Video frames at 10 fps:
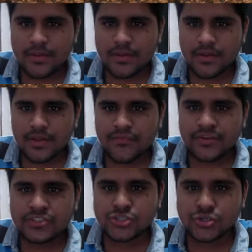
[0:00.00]
If
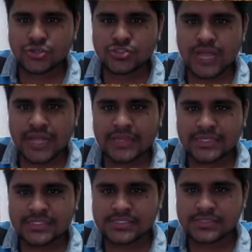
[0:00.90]
it shows like
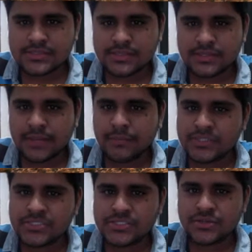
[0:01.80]
this, that
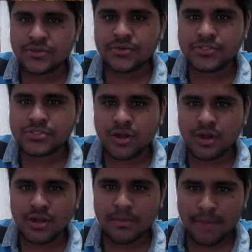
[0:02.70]
means you
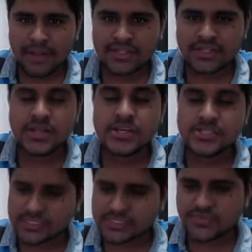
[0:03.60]
installed Python
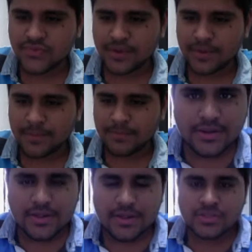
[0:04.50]
successfully.
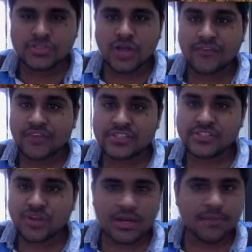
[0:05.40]
So after
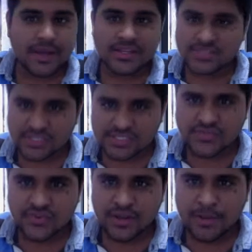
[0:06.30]
installing Python
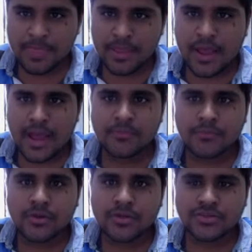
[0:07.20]
successfully, I'm
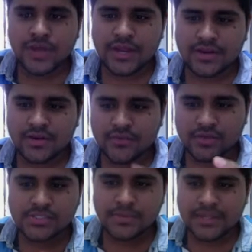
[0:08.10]
going to write a
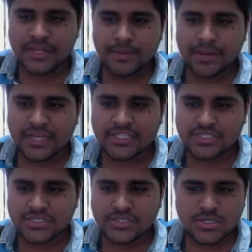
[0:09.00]
first Python
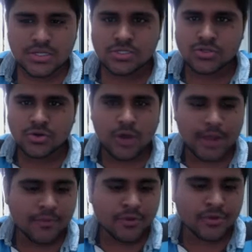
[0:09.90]
application. So
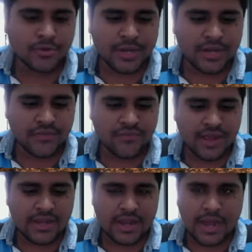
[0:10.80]
I'm going to create a
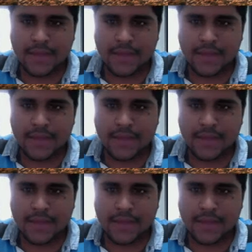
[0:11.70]
file.